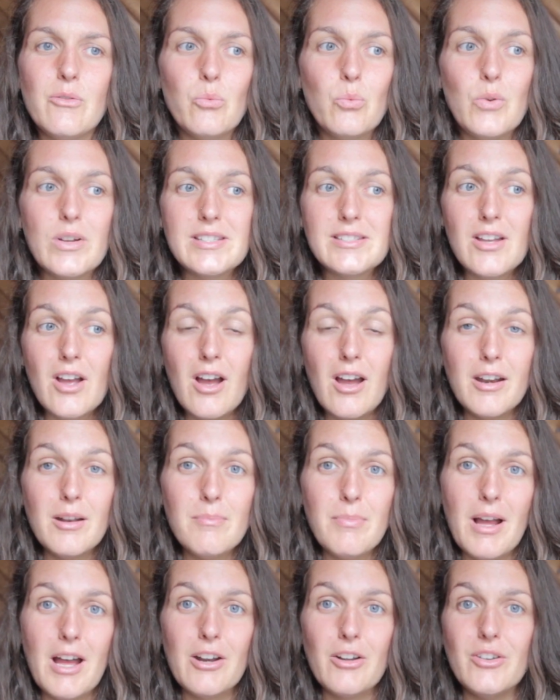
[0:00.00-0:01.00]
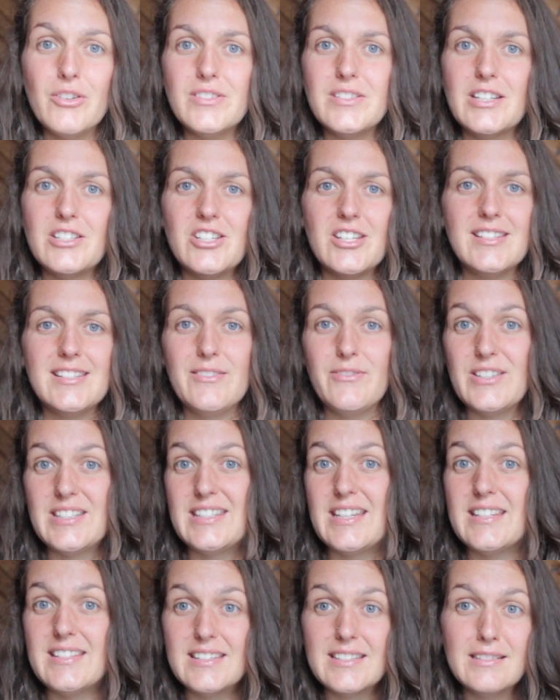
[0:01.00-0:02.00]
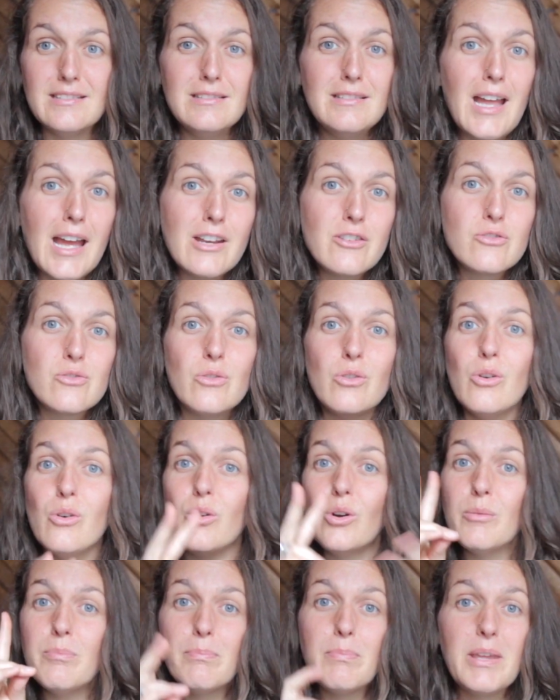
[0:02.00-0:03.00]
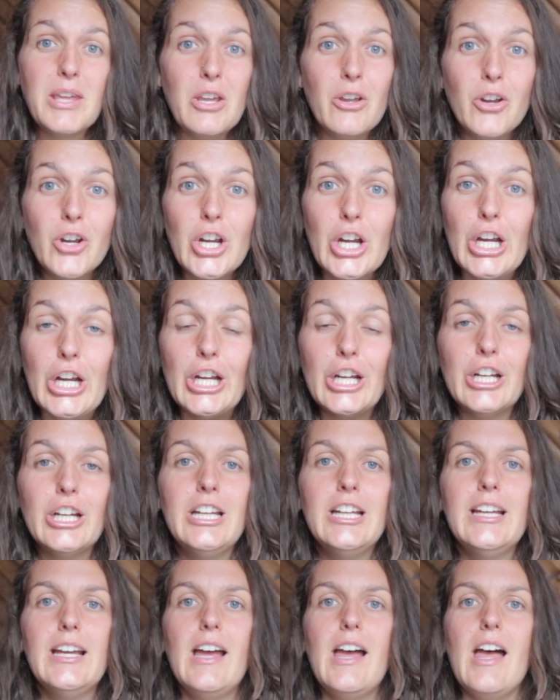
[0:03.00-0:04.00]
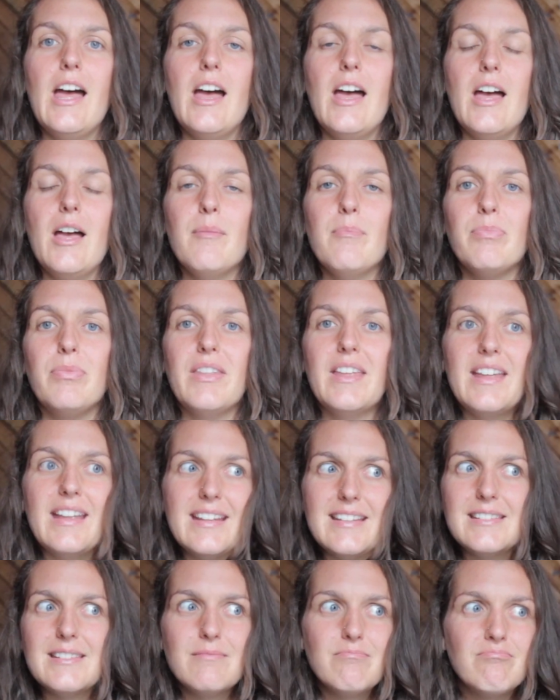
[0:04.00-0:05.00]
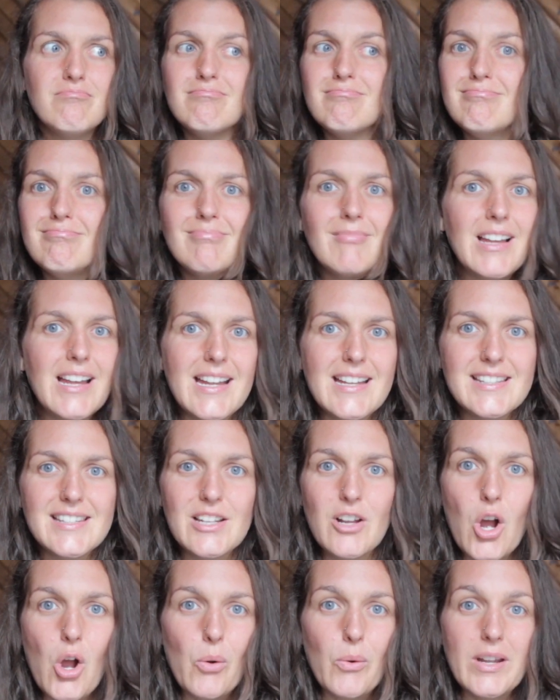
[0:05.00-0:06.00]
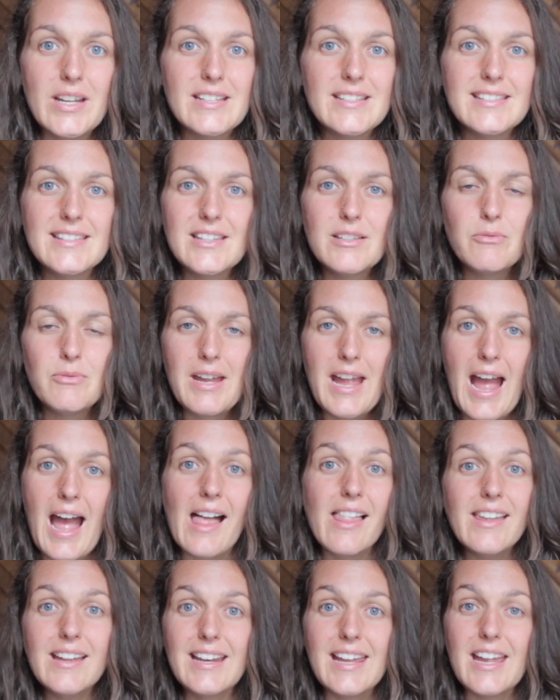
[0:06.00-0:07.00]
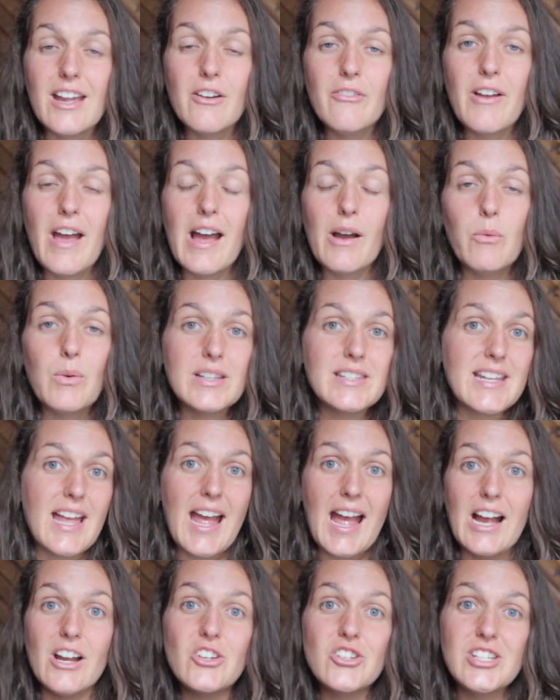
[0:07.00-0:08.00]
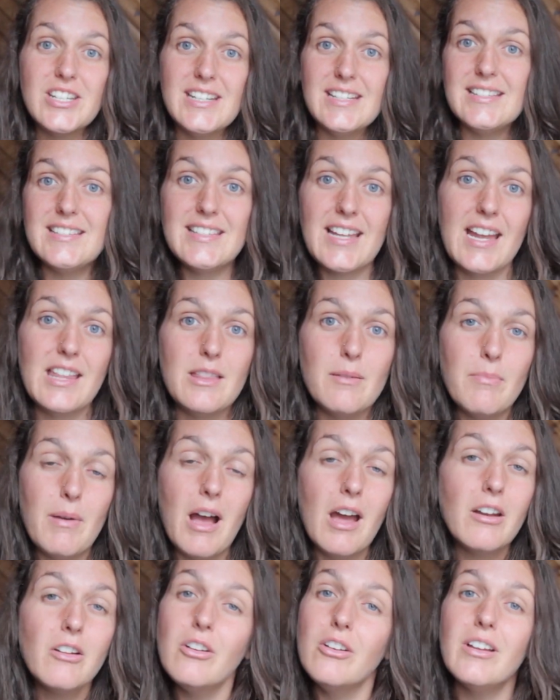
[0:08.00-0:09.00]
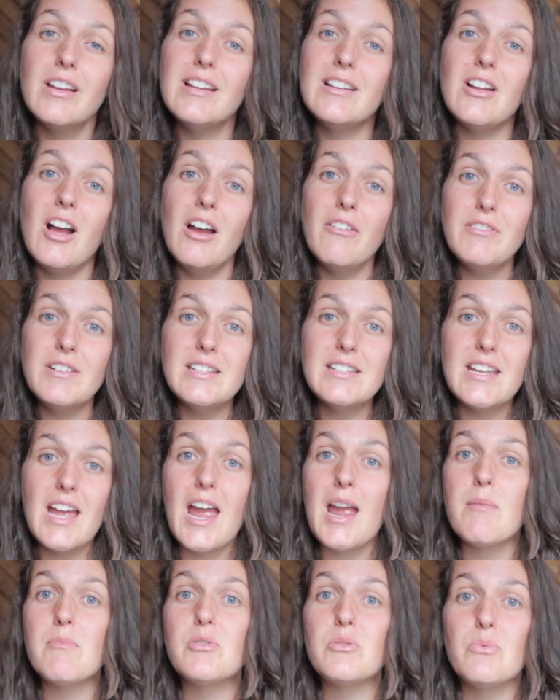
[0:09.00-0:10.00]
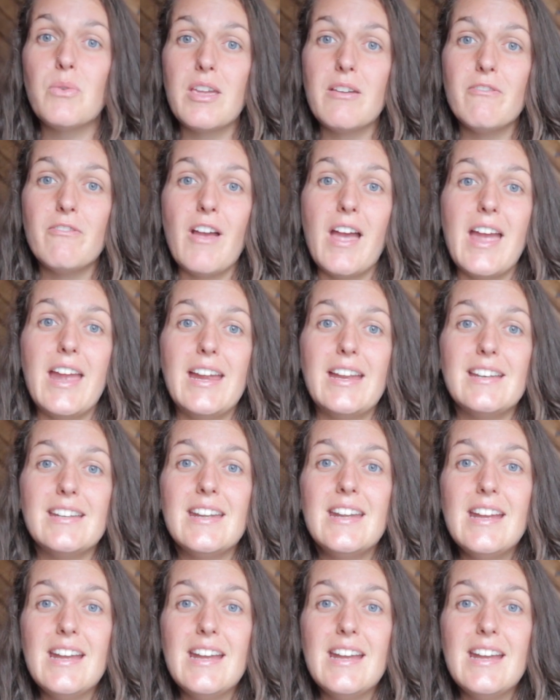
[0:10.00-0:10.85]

what's on a bottle, such as if it says natural or pure, it isn't always the reality of what's actually inside the bottle. And oftentimes we find